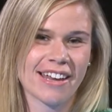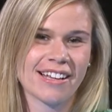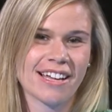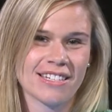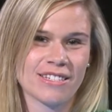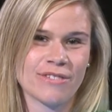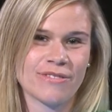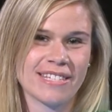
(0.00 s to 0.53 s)

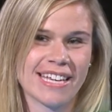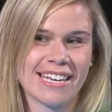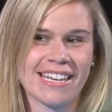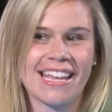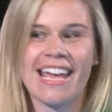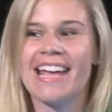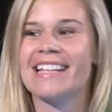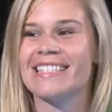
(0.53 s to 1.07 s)

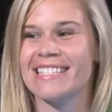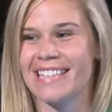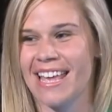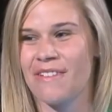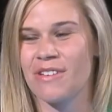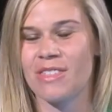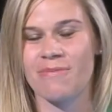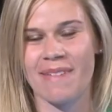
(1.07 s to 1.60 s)
Gustafson, and
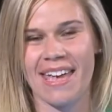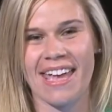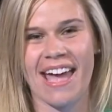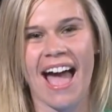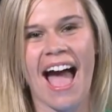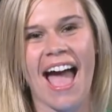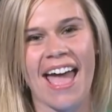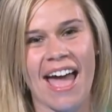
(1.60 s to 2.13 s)
today with me
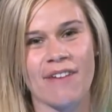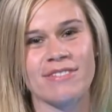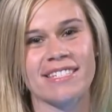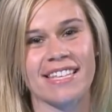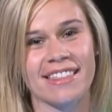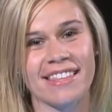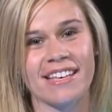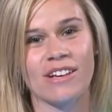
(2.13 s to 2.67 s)
I have
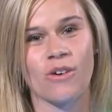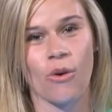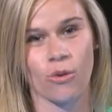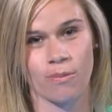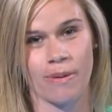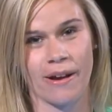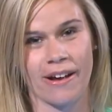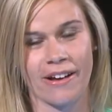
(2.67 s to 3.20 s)
Cynthia
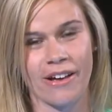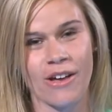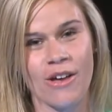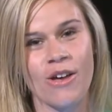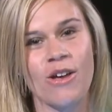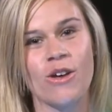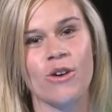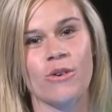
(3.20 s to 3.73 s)
Goldberg,
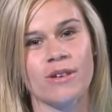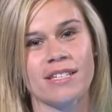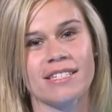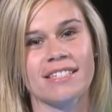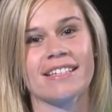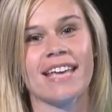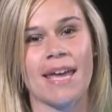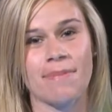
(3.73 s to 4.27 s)
who
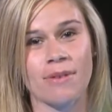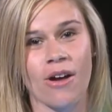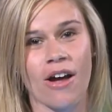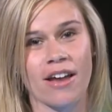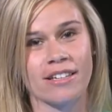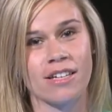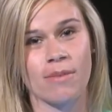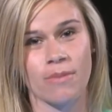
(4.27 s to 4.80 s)
is Cape
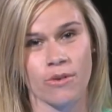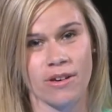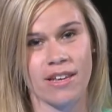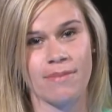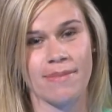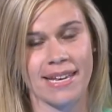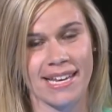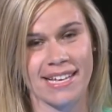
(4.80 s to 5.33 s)
Cod Community
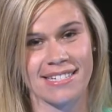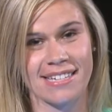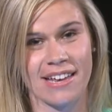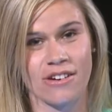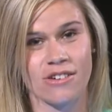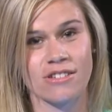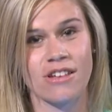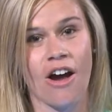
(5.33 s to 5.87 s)
Media
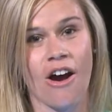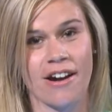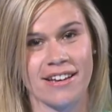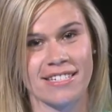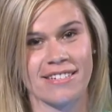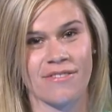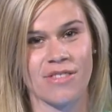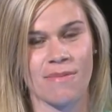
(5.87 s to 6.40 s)
Center's
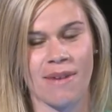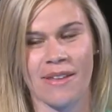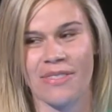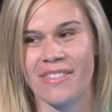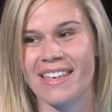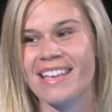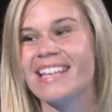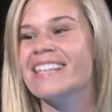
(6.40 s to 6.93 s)
Artist of the Month.
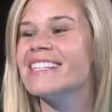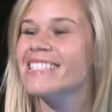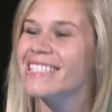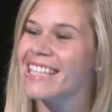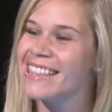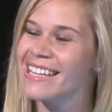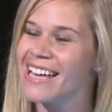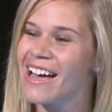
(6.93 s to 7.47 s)

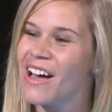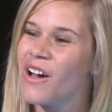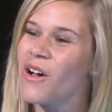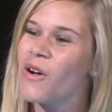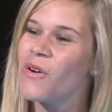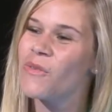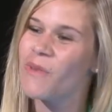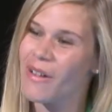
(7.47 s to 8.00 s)
Cynthia,
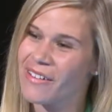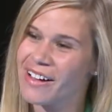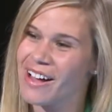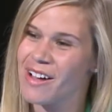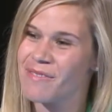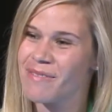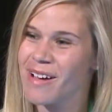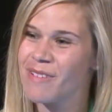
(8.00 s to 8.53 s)

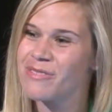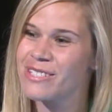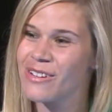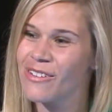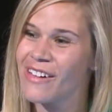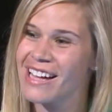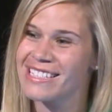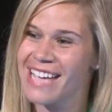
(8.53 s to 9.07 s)
welcome. I'm
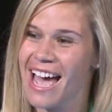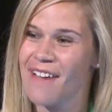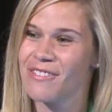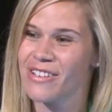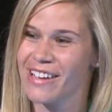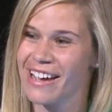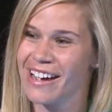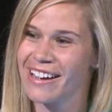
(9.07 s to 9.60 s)
so glad to have you here.